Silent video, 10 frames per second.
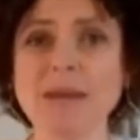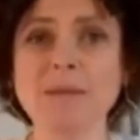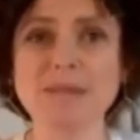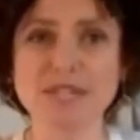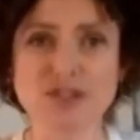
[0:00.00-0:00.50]

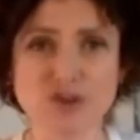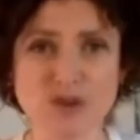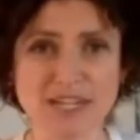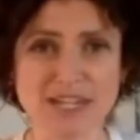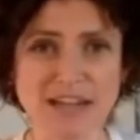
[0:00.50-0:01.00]
please join
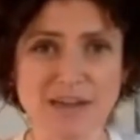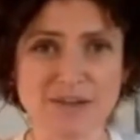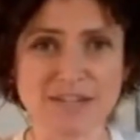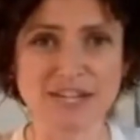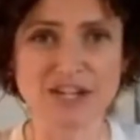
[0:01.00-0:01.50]
in the
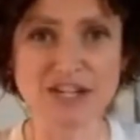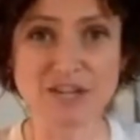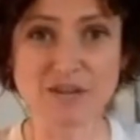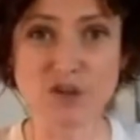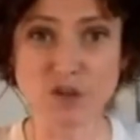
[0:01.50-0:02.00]
conversation if
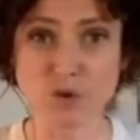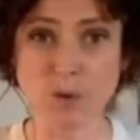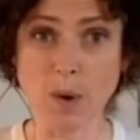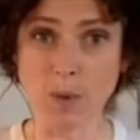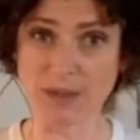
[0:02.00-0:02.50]
you
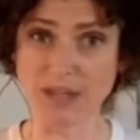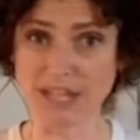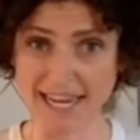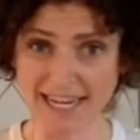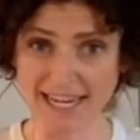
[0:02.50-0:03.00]
would
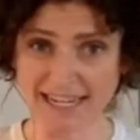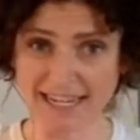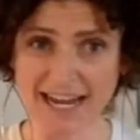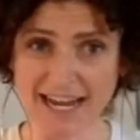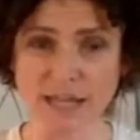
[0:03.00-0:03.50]
like.
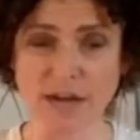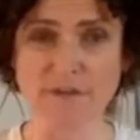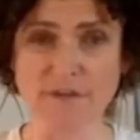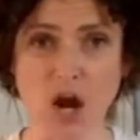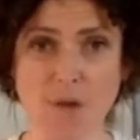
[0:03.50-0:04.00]
I love
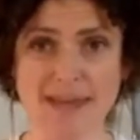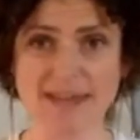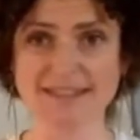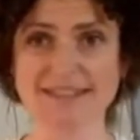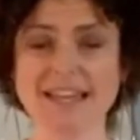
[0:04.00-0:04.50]

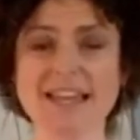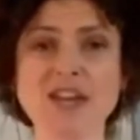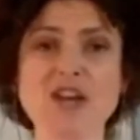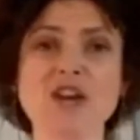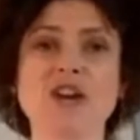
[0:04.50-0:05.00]
comments.
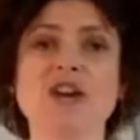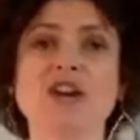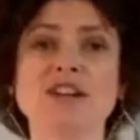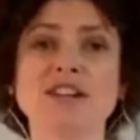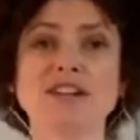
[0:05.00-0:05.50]

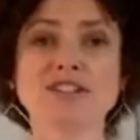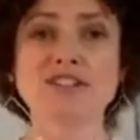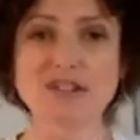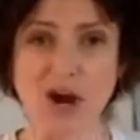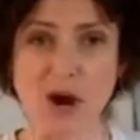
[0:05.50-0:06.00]

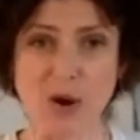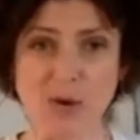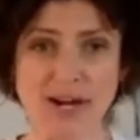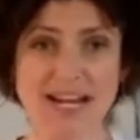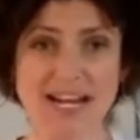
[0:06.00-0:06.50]
So
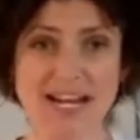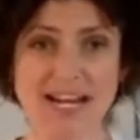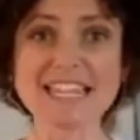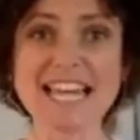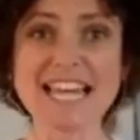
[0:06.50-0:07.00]

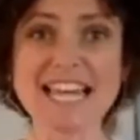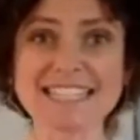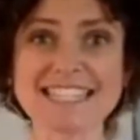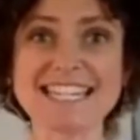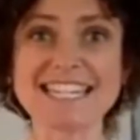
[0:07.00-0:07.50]

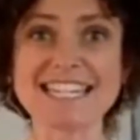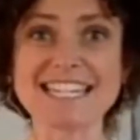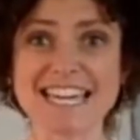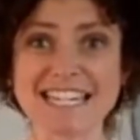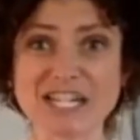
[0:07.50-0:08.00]
let's
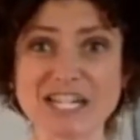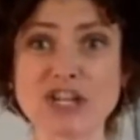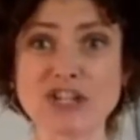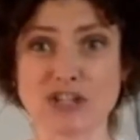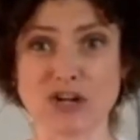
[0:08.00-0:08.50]
get
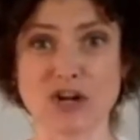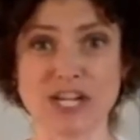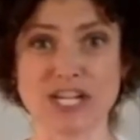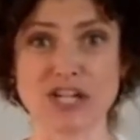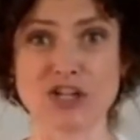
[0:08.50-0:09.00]
started
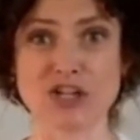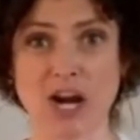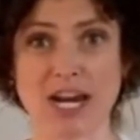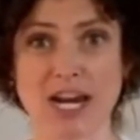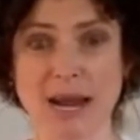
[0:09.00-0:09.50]

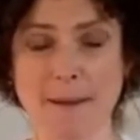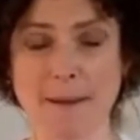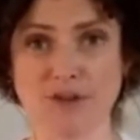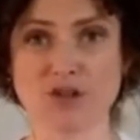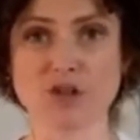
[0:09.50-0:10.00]
talking
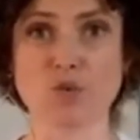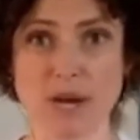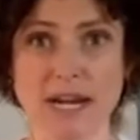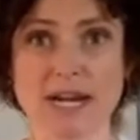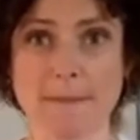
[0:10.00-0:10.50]
about
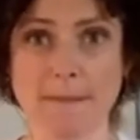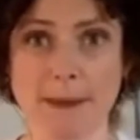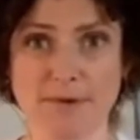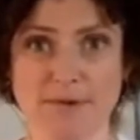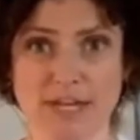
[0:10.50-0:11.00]
red
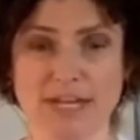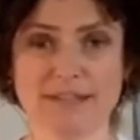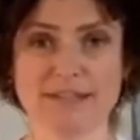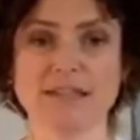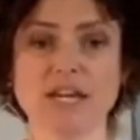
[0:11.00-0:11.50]
pepper
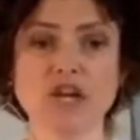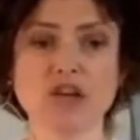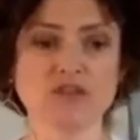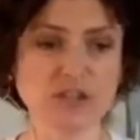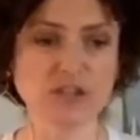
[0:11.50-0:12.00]
flakes.
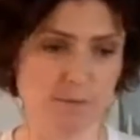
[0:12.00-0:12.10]
So